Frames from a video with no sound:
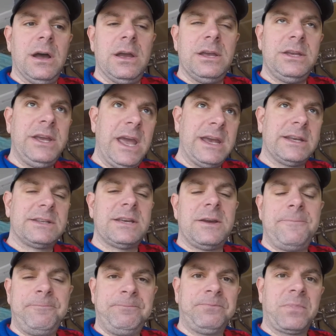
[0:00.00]
yanked
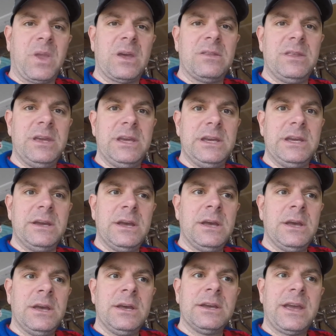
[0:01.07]
the
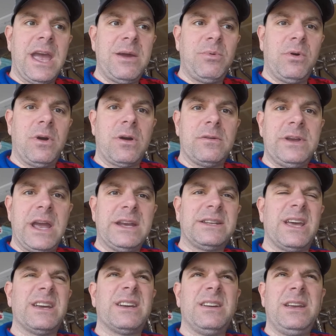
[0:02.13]
cable, or
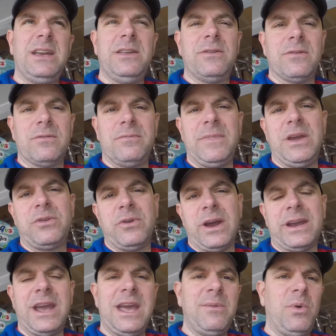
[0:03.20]
yanked like either
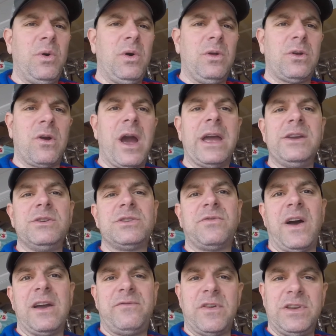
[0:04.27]
Ethernet cable, or I use
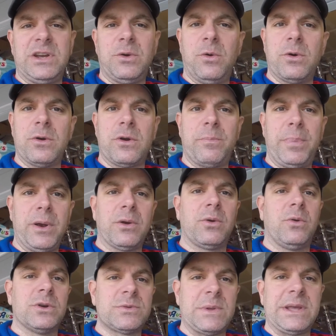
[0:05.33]
550 cord, or
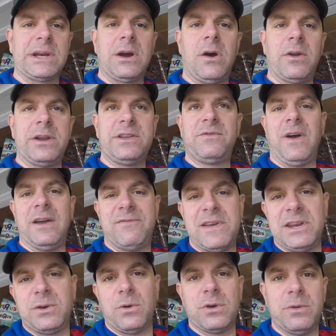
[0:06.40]
paracord is what they called it. It's
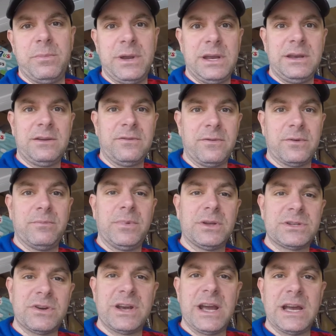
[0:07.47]
550 cord to me for
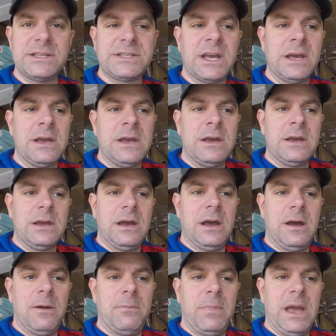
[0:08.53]
military guys.
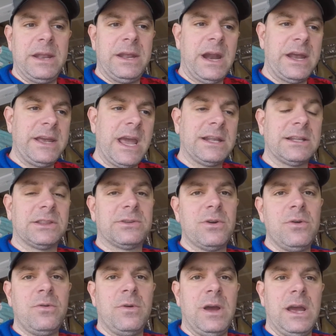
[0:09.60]
And then I yanked it
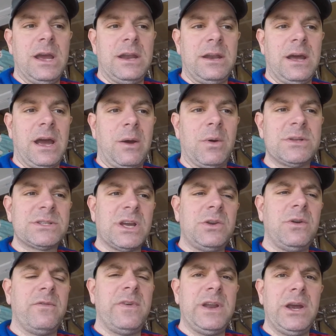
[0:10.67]
through, and I was going
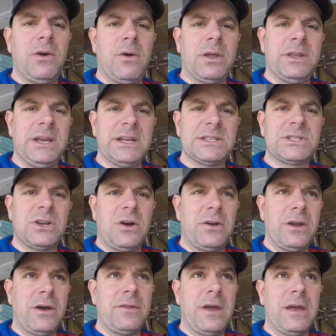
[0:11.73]
to do a video on the install
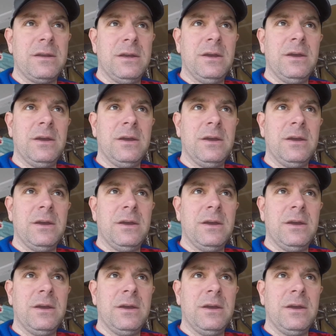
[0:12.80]
and all that,